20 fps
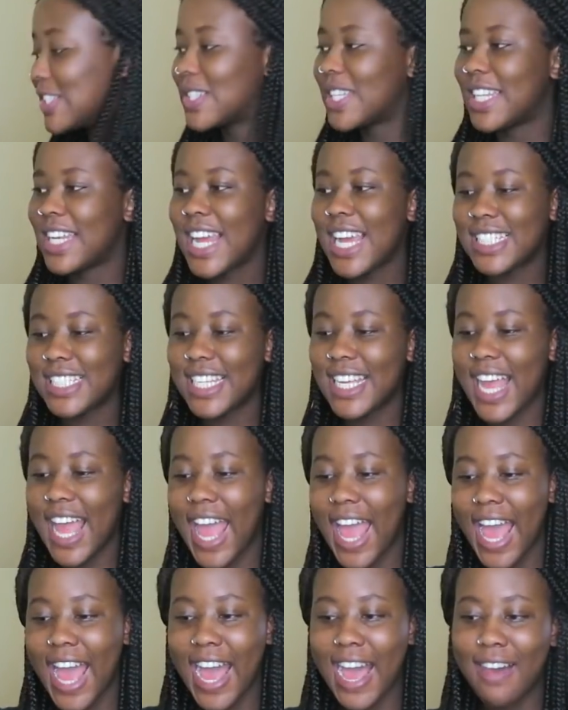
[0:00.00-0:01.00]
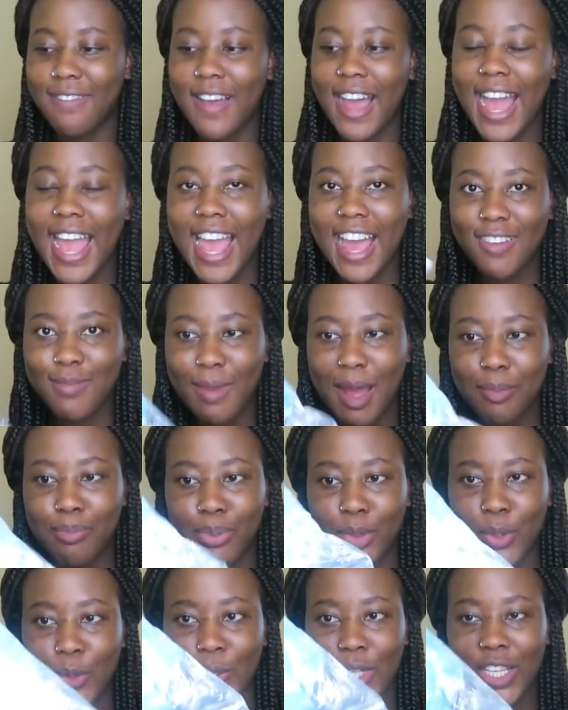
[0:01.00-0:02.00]
so the next thing I have my
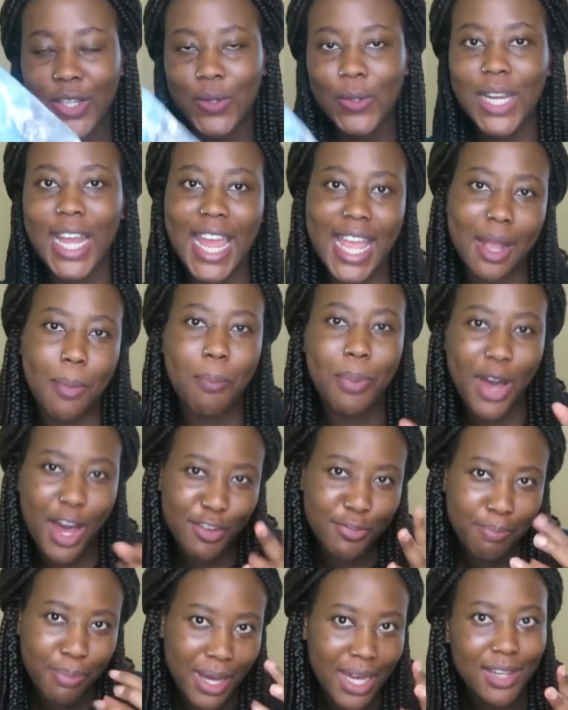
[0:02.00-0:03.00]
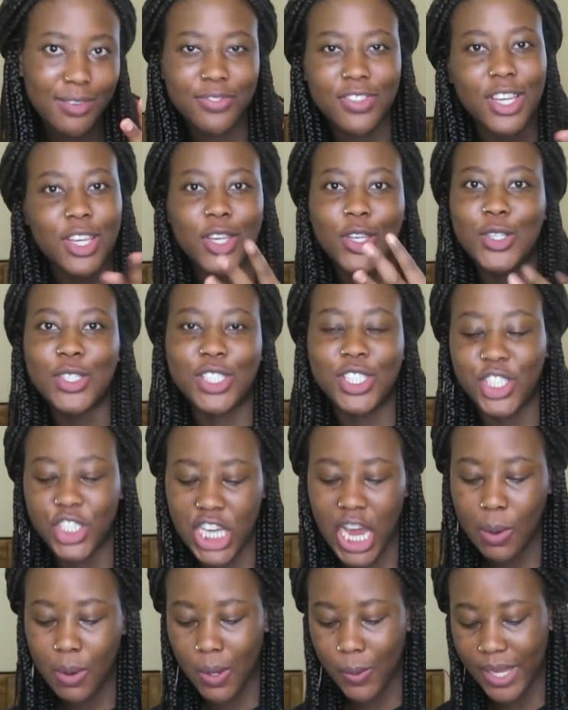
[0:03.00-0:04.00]
blue little like puff that I use to
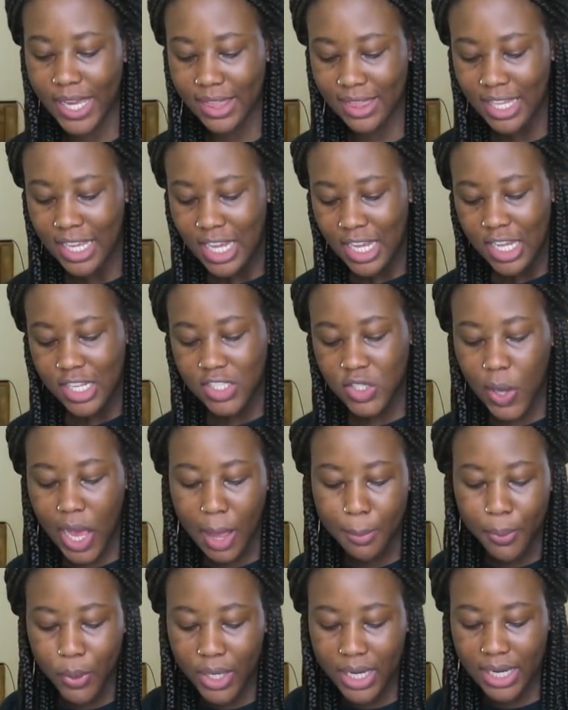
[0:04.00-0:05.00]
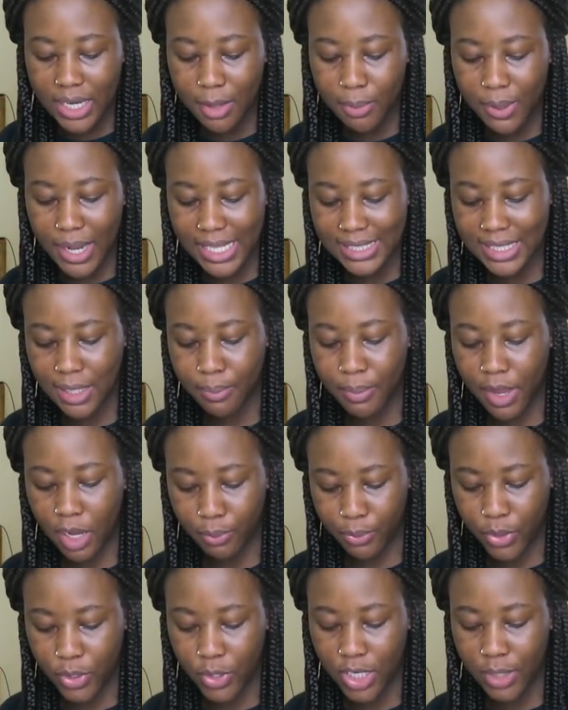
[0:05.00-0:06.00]
shower with. So I put it in a plastic
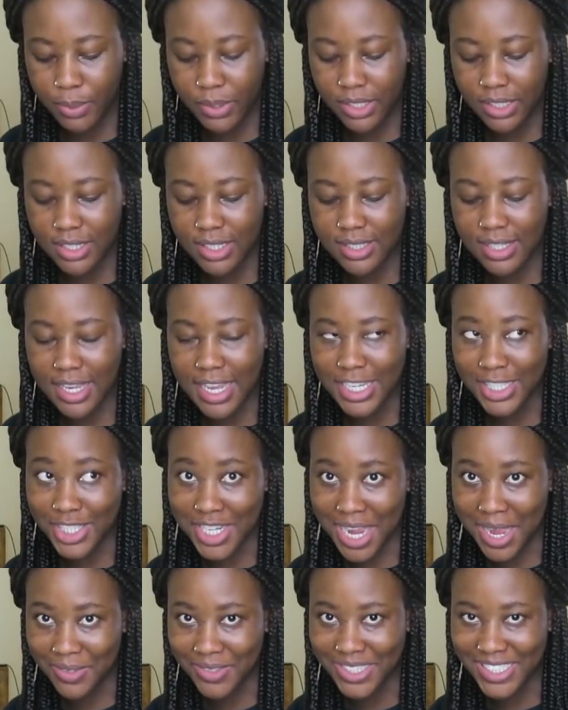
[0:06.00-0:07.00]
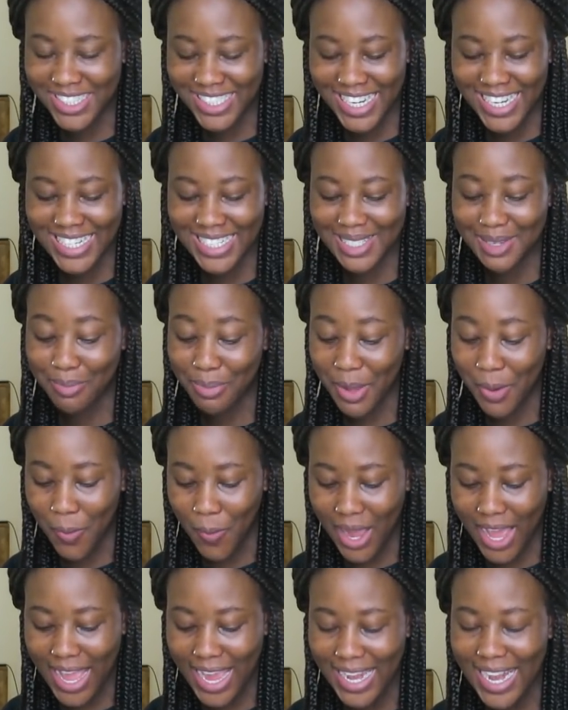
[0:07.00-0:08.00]
bag purely because I showered and it's a bit
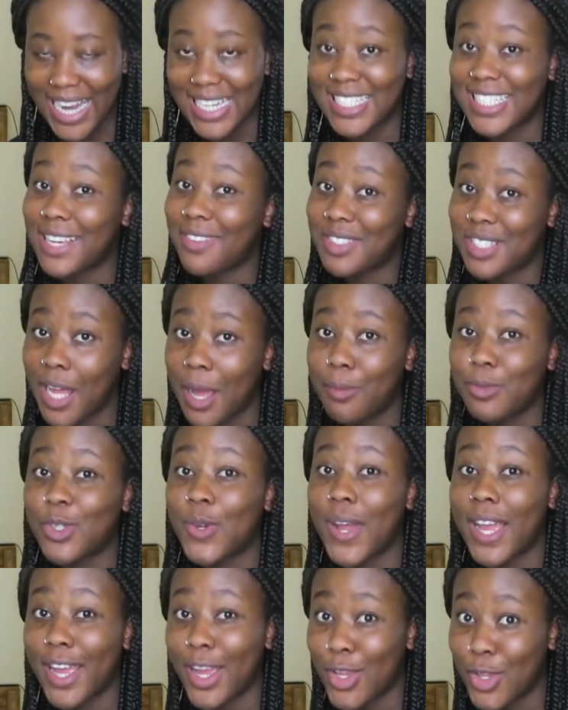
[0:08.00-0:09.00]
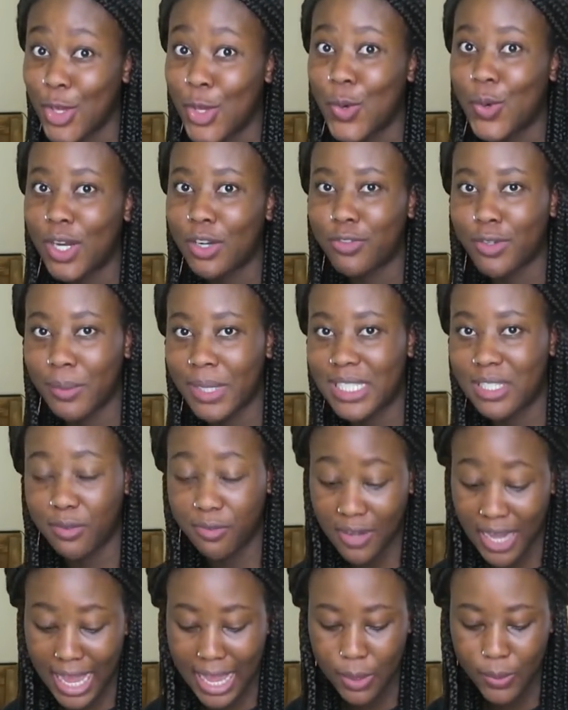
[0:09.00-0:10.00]
wet and I didn't have time to go get a new one for me to
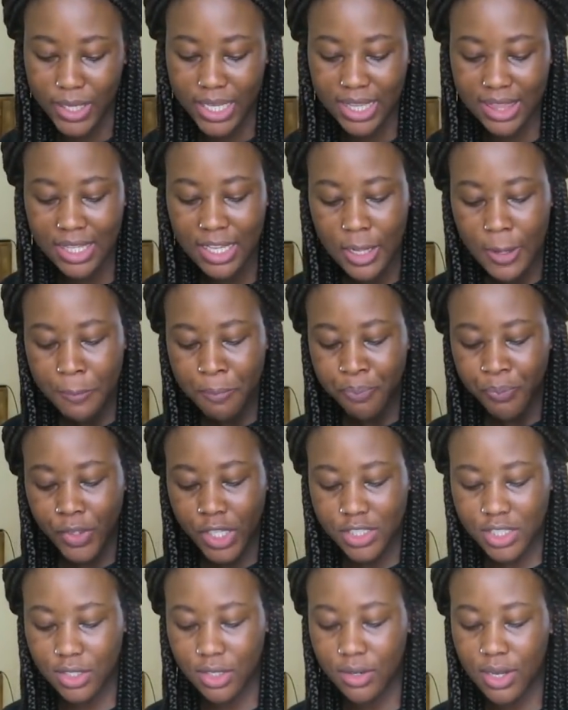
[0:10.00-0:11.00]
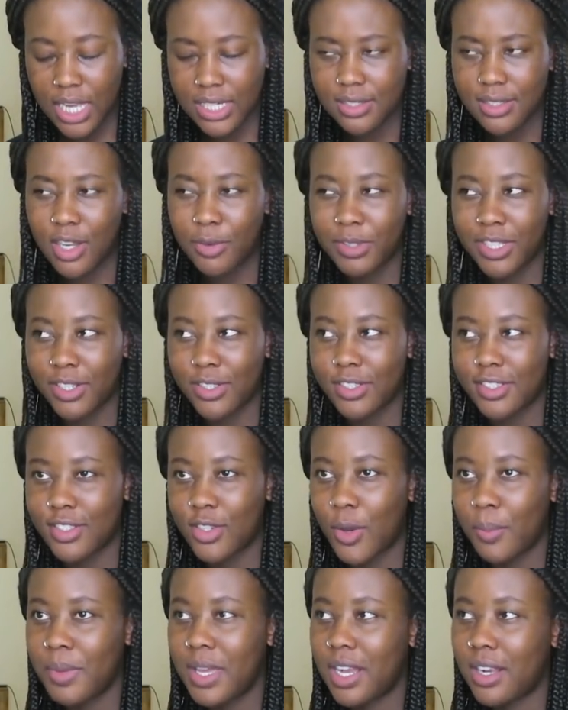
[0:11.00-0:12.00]
fly with. So I just hope they don't
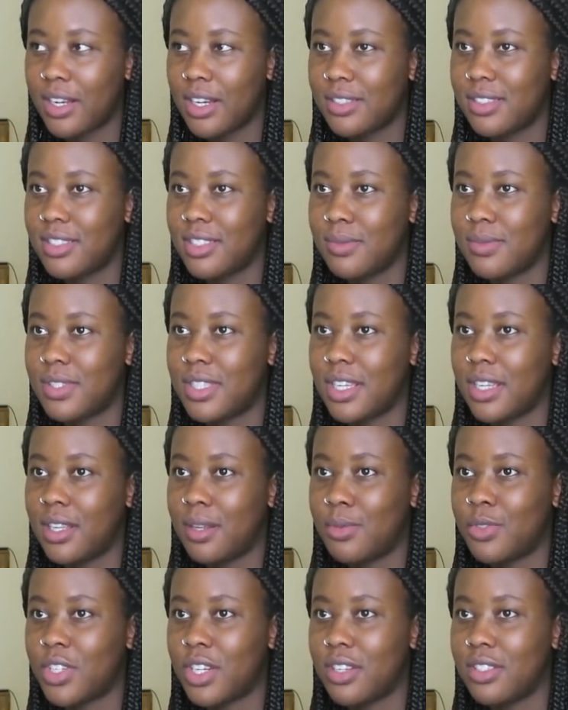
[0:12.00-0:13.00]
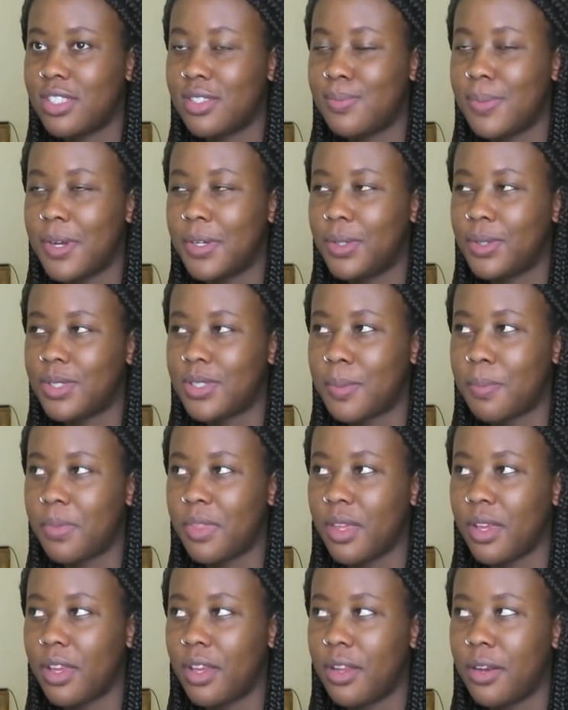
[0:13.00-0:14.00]
stop me at customs thinking I'm trying to smuggle
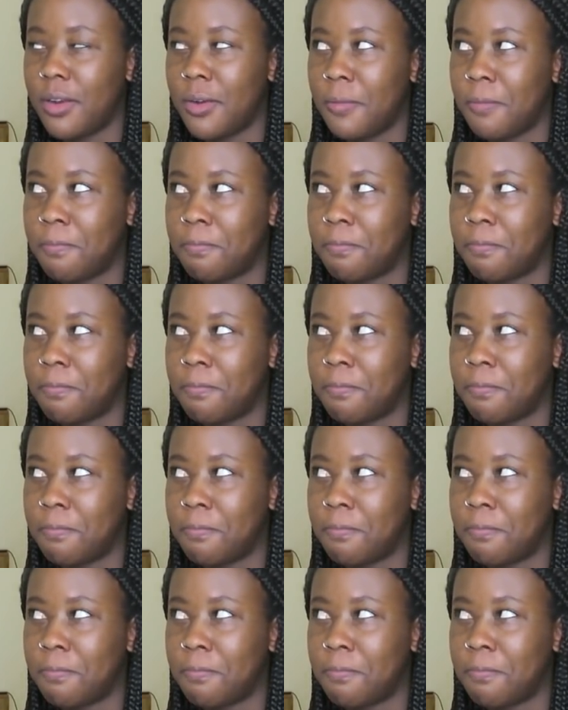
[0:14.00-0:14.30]
something in.